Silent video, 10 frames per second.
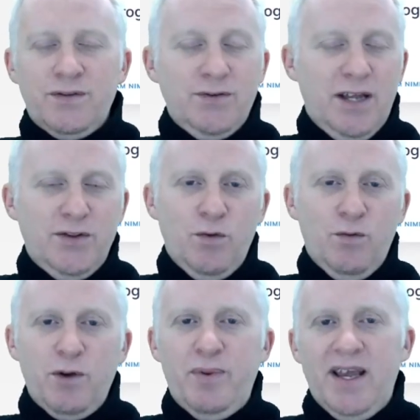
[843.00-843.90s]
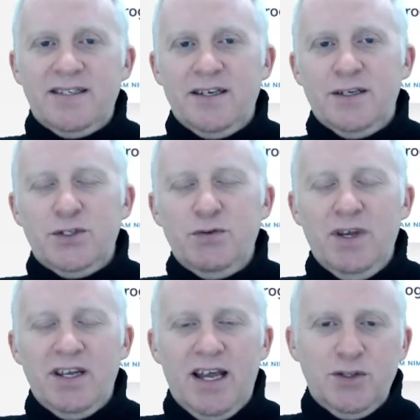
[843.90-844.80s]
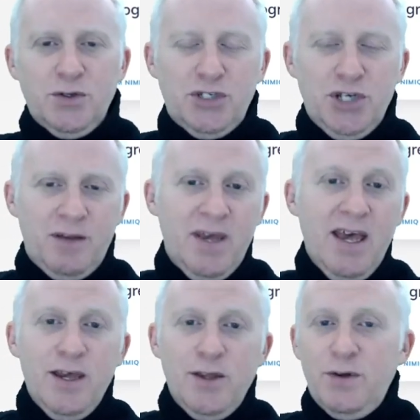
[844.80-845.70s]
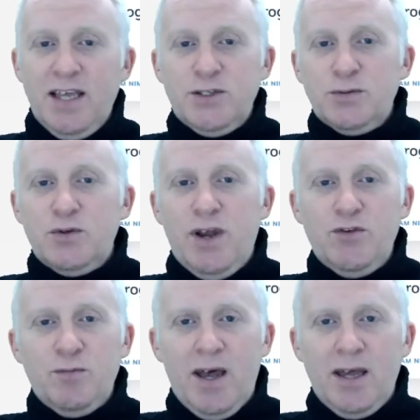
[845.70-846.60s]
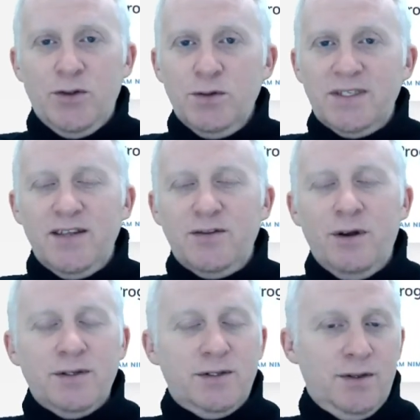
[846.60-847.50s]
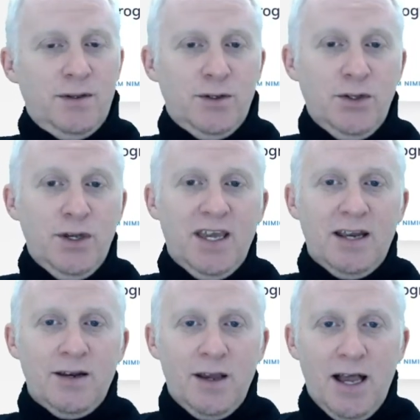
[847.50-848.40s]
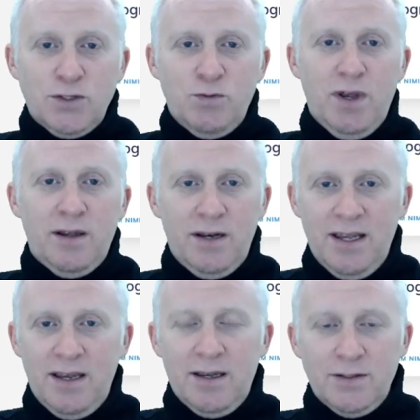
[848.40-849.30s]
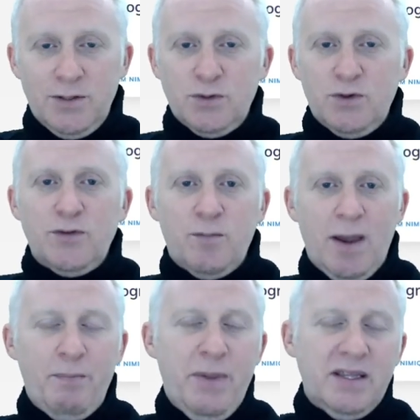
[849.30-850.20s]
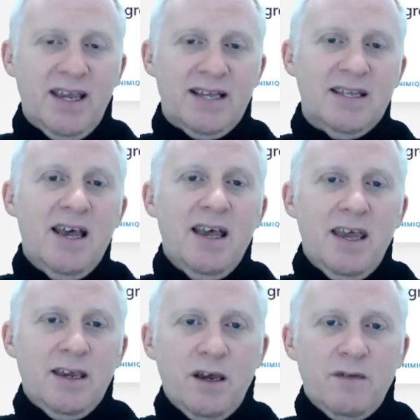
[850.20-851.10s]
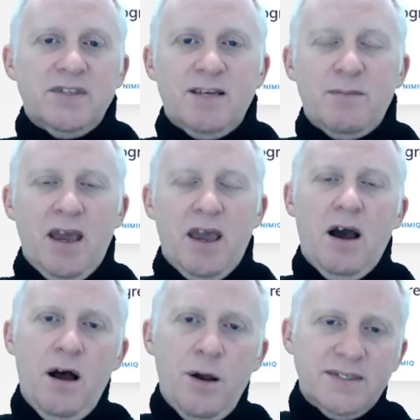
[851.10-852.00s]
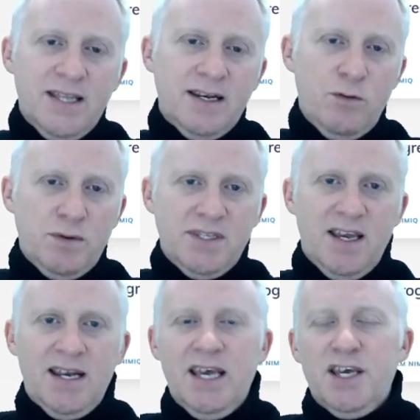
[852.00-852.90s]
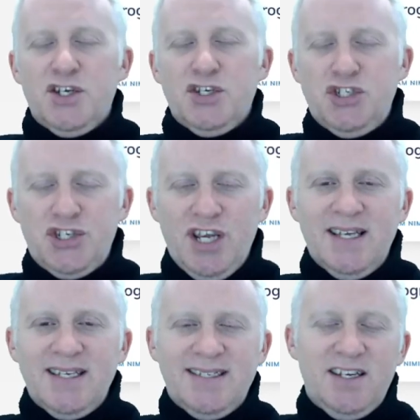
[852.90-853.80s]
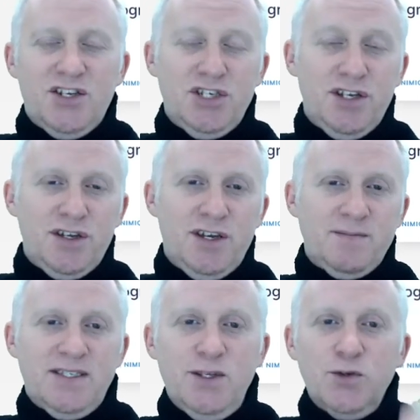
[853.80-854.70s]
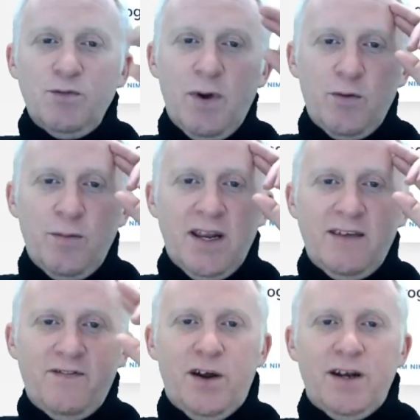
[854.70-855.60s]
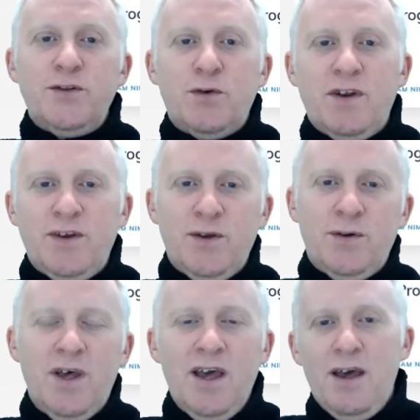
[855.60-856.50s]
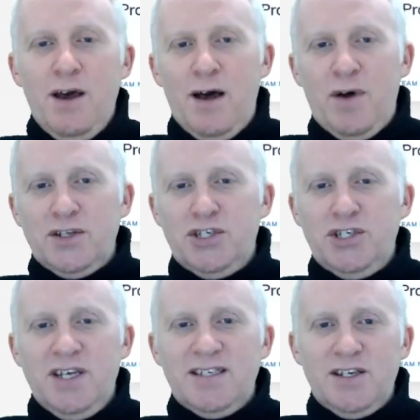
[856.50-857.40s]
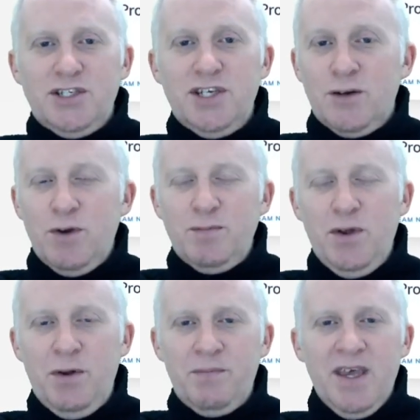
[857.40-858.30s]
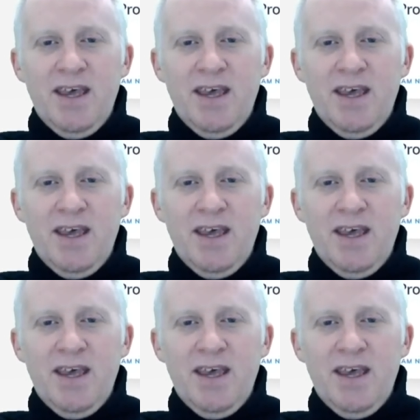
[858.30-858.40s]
to at your workplace in the street at your job you can subscribe to my newsletters uh, you can uh, as well uh, subscribe to my podcast and come visit my outstanding website chesatochi.com see you tomorrow morning for another great video about Chesatochi and crypto